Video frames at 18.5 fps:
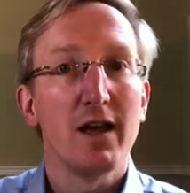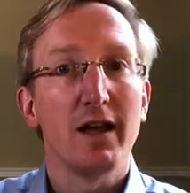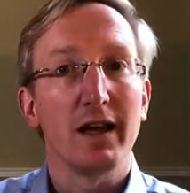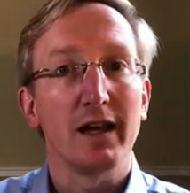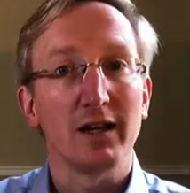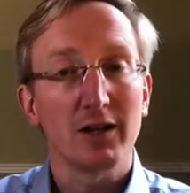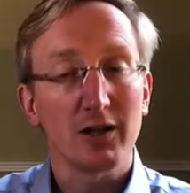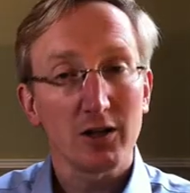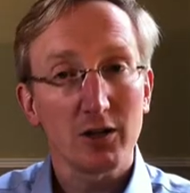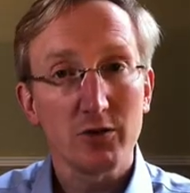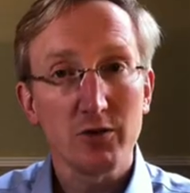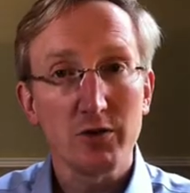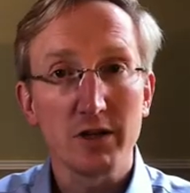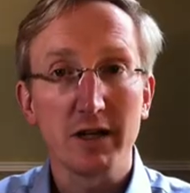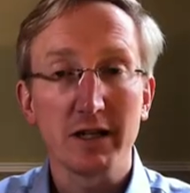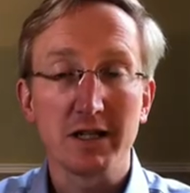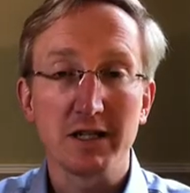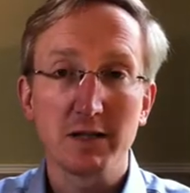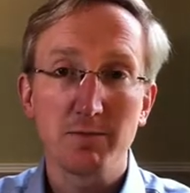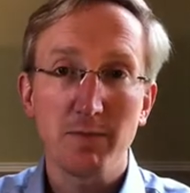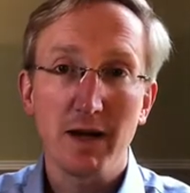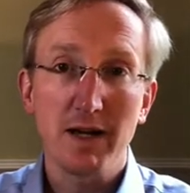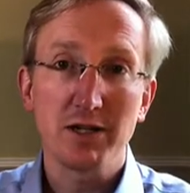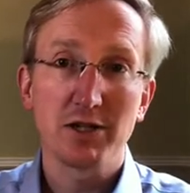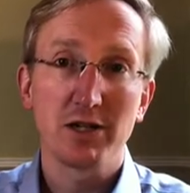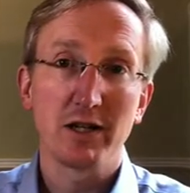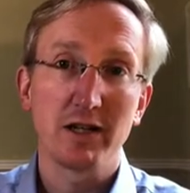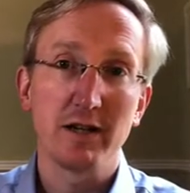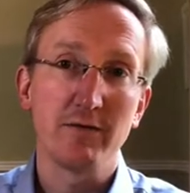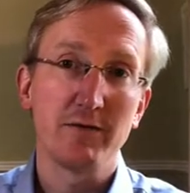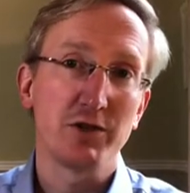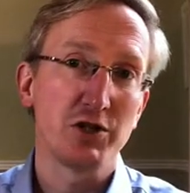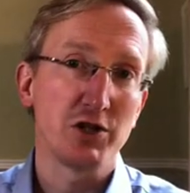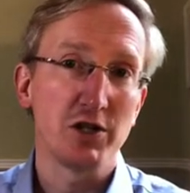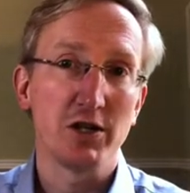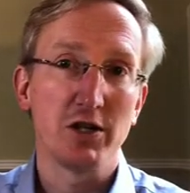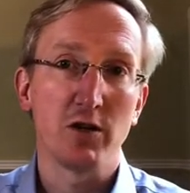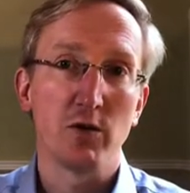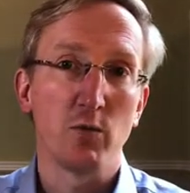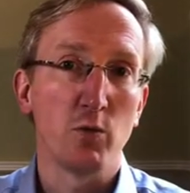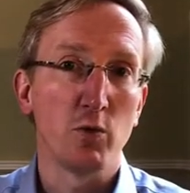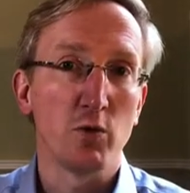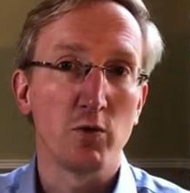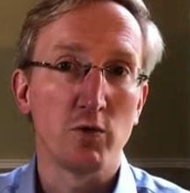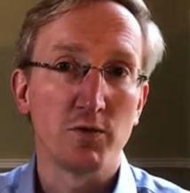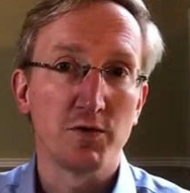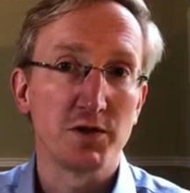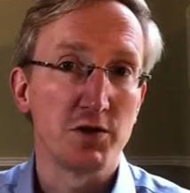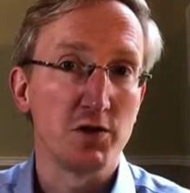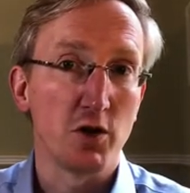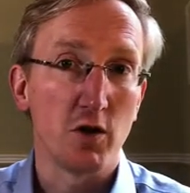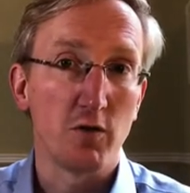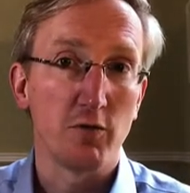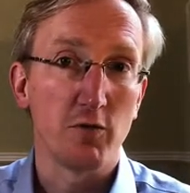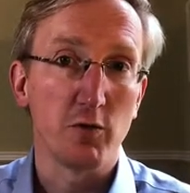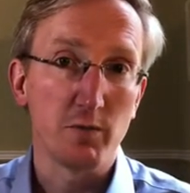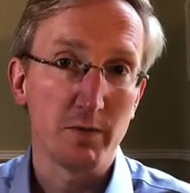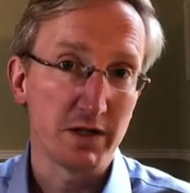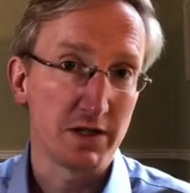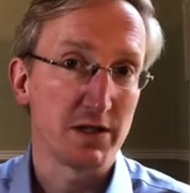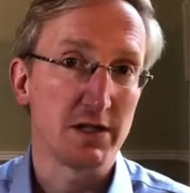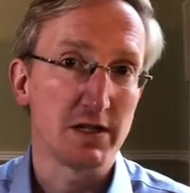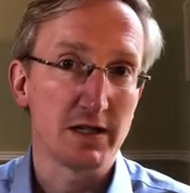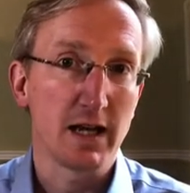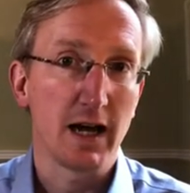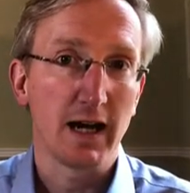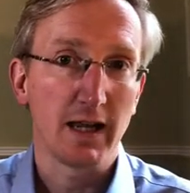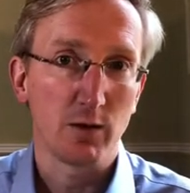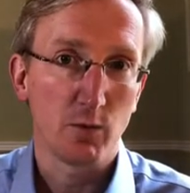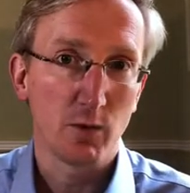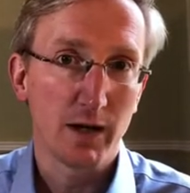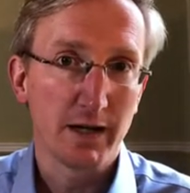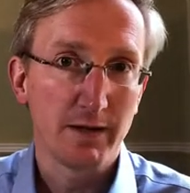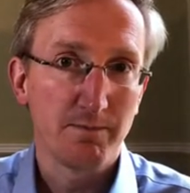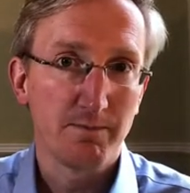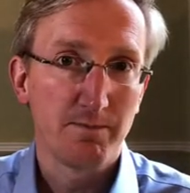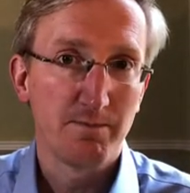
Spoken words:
including especially Virginia Woolf's novel Mrs. Dalloway.